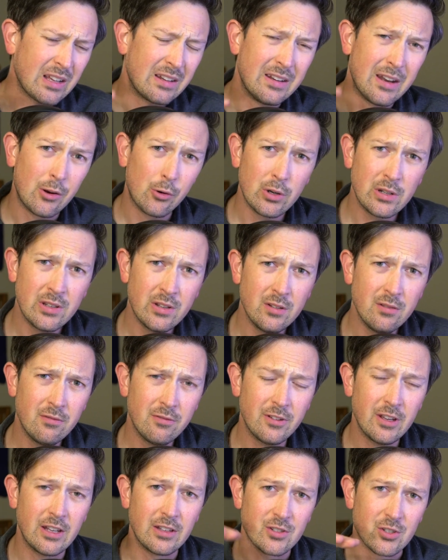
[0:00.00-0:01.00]

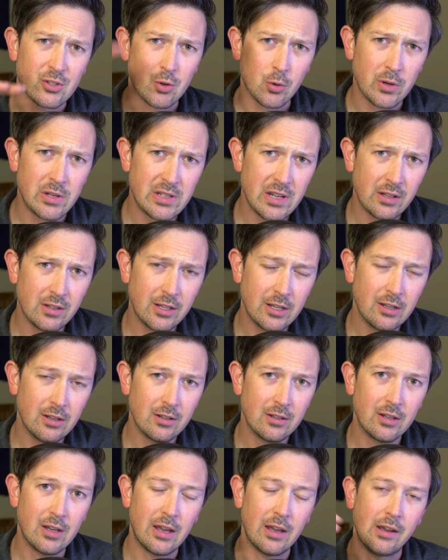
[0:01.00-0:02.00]
narrative and storytelling
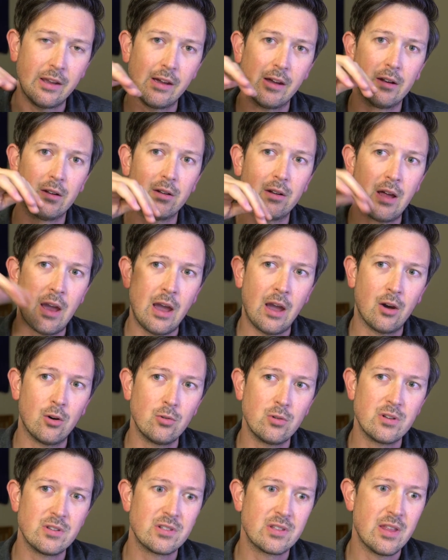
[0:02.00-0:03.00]
and
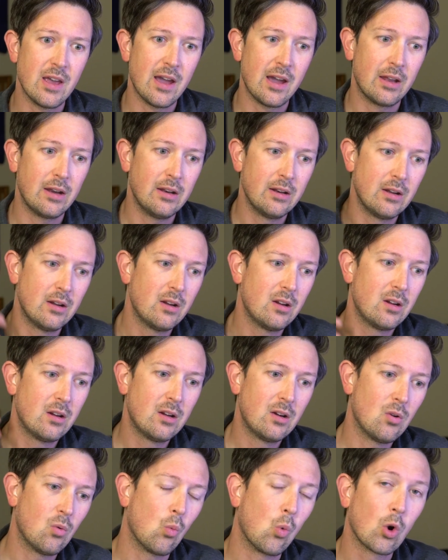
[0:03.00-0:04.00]
how does that
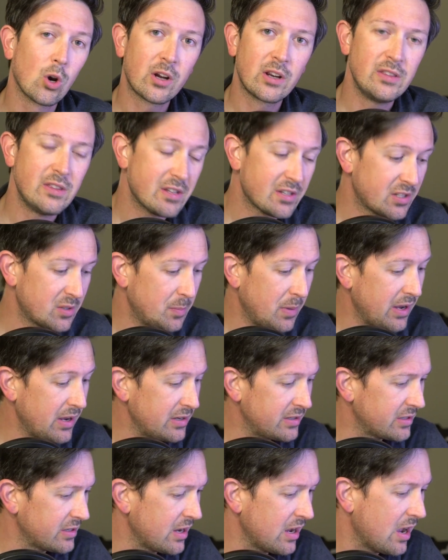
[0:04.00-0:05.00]
work in this
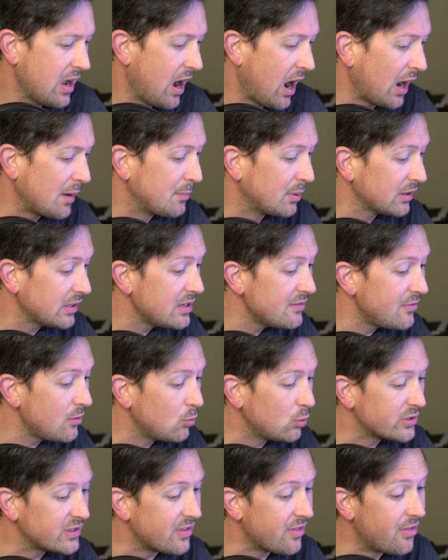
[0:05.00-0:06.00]
space. I believe
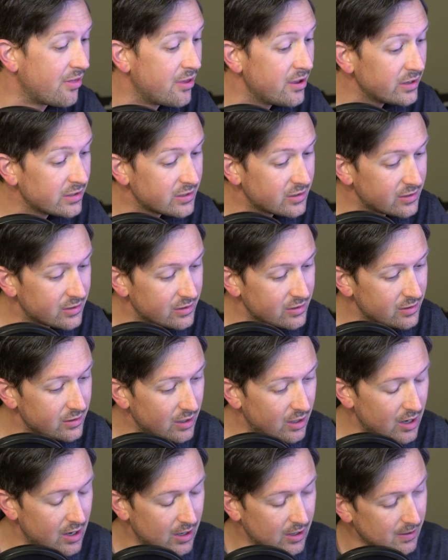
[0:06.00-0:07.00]
it was this
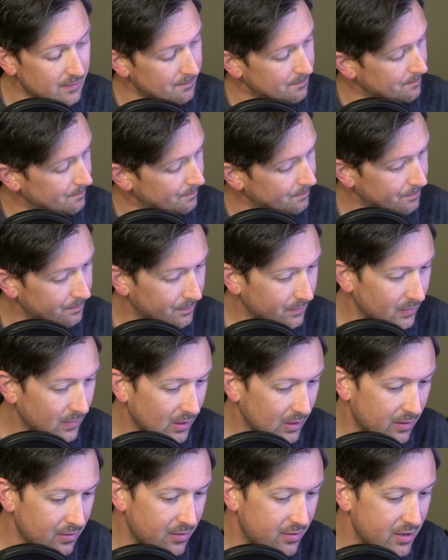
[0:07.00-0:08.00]

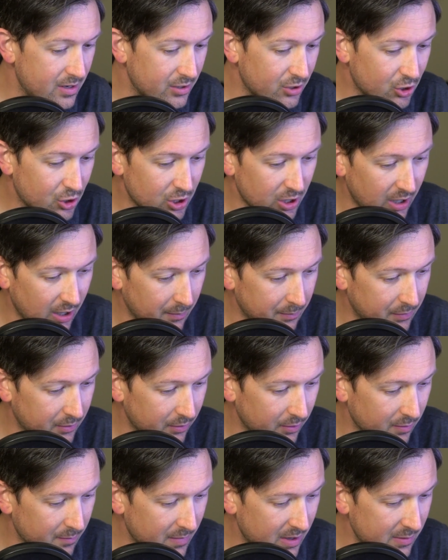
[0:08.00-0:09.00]
this
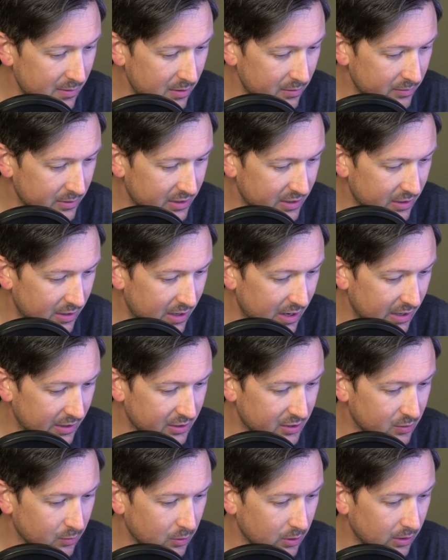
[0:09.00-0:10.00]
chapter, maybe it's the
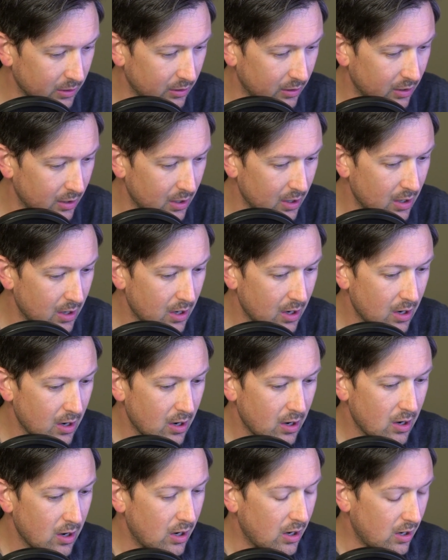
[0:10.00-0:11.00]
next one,
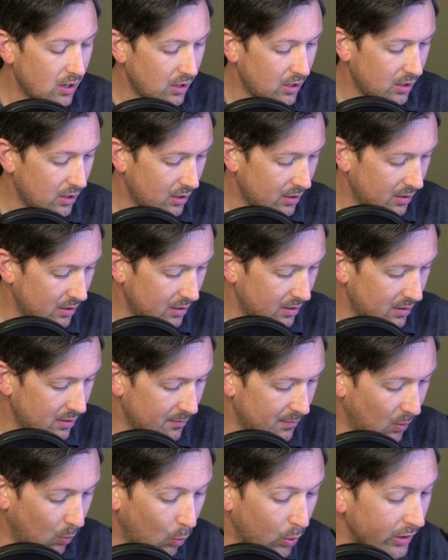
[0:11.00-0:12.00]

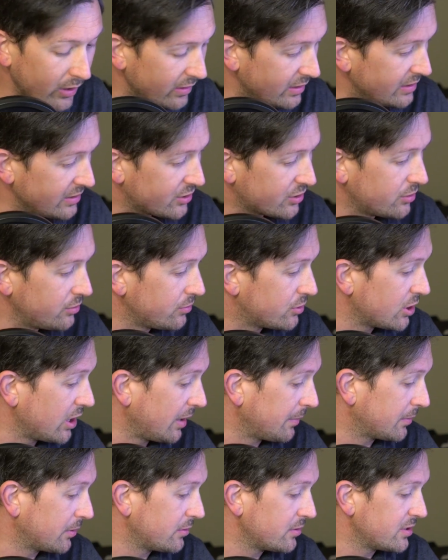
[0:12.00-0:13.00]
but one of these two
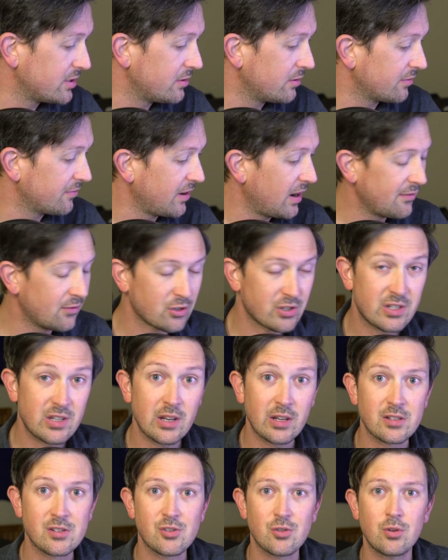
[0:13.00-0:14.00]
chapters, either 5 or
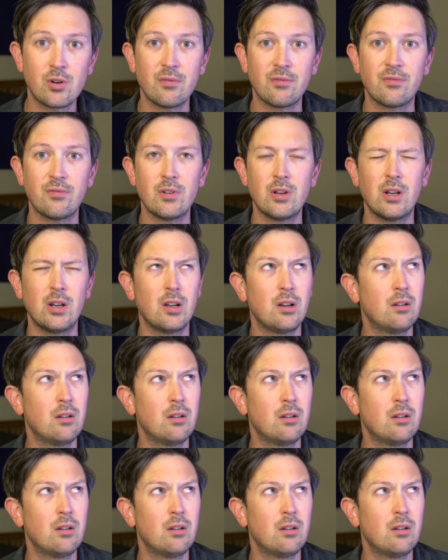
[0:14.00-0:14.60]
6, sort of